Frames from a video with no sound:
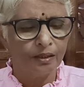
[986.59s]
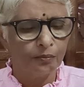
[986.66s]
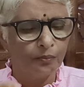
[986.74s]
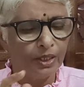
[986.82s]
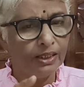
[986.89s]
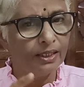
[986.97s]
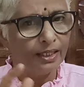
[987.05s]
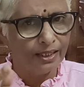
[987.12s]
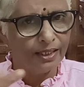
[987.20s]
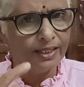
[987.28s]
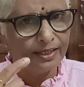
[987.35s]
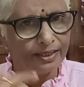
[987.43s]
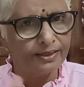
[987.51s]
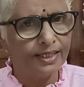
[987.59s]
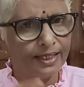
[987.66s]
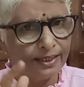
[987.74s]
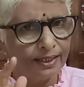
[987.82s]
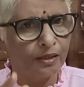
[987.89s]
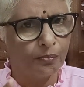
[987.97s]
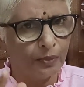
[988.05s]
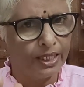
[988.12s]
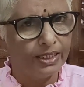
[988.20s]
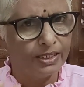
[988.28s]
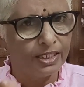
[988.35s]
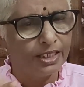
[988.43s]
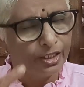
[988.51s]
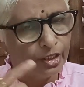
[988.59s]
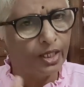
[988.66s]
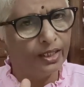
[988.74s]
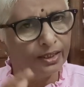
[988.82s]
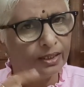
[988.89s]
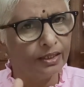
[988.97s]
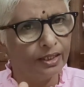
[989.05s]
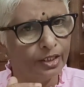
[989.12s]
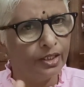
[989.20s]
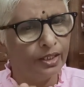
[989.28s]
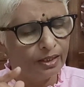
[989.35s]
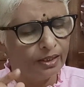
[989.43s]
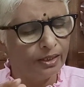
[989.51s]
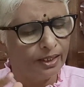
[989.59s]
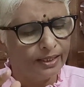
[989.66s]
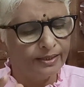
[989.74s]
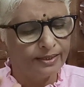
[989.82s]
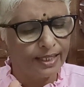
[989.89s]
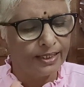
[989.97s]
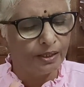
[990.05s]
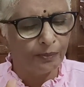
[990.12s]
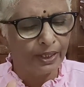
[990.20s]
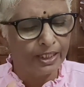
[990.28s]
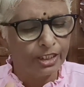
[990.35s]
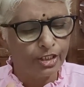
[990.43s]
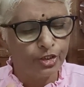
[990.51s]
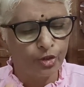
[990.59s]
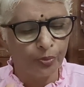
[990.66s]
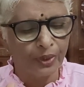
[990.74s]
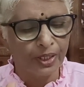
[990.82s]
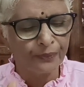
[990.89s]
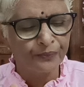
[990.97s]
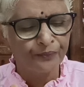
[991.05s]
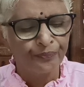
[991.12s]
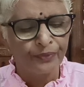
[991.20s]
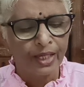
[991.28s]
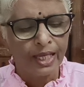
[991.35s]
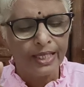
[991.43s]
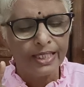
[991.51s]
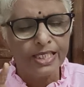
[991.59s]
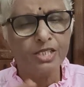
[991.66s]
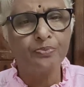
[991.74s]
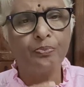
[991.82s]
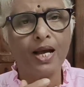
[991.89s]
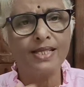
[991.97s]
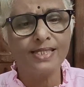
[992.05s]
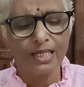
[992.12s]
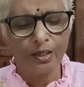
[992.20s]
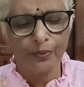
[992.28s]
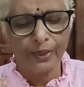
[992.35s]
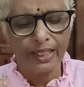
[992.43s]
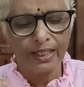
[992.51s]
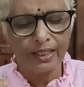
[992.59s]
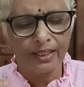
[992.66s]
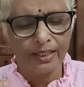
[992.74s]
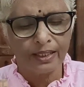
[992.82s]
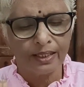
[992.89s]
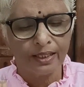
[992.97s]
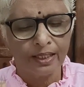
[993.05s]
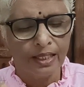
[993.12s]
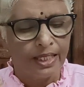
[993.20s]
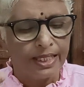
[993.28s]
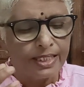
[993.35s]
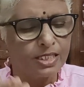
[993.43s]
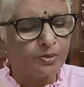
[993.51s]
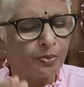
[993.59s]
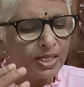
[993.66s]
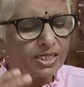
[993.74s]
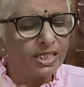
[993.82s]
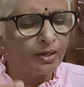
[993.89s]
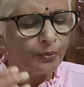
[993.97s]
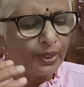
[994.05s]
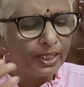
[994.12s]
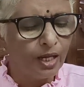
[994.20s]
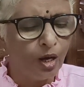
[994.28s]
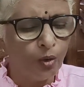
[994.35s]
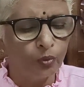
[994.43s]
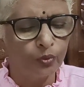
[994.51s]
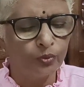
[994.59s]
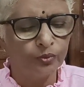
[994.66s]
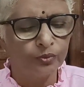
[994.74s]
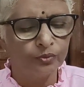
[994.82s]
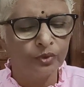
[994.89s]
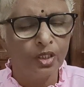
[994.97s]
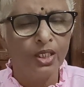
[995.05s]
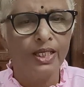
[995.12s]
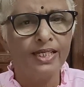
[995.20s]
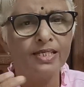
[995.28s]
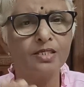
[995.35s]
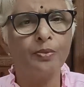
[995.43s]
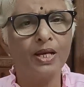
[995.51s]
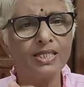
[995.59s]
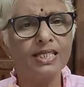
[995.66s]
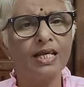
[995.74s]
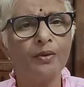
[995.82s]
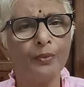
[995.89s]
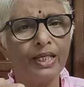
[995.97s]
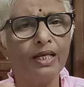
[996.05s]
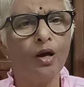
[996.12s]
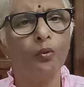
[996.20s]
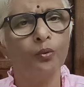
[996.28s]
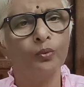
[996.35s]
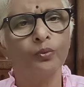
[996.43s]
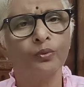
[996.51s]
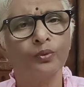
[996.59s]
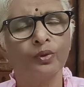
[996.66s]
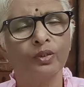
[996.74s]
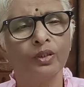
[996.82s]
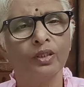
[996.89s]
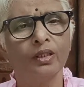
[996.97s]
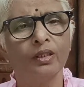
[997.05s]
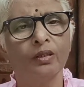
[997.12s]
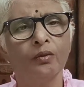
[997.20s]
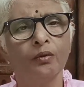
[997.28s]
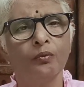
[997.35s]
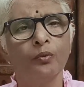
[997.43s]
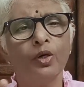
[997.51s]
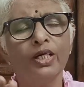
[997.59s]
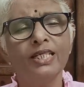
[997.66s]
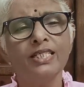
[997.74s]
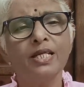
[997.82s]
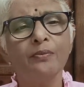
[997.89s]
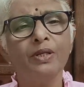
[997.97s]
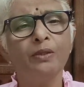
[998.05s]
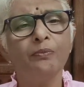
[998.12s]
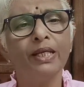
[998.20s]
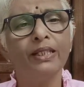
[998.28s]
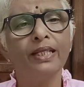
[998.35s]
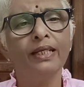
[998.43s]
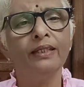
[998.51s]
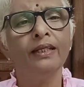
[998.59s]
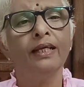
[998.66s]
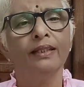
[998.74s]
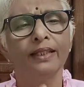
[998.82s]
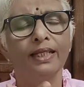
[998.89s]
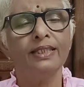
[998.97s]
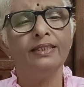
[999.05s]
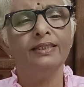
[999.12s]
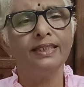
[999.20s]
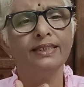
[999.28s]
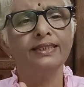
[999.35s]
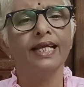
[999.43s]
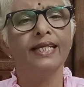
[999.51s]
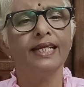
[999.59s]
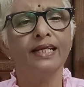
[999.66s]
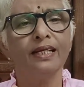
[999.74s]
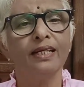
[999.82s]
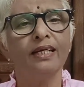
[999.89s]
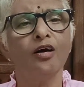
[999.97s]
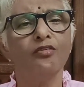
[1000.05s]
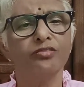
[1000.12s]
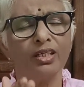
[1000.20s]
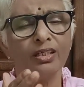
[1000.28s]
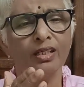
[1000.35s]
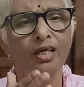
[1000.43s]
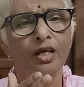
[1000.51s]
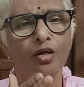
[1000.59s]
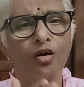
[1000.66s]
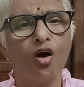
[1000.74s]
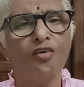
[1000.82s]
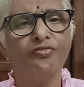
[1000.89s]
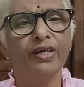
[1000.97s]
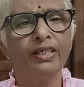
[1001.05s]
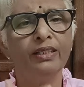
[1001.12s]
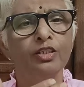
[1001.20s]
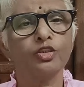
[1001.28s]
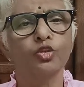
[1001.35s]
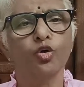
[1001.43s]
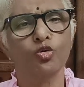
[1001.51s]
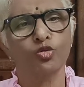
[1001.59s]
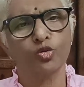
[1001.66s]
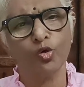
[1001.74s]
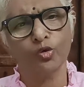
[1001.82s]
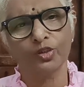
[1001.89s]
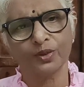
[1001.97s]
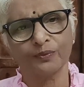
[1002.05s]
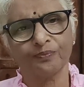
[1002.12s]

but inside her mind, inside the mind, it should be, it is passing away, it is passing away now, it is passing away now. What did she mean by that? That is, she is getting rid of her cough and sore throat.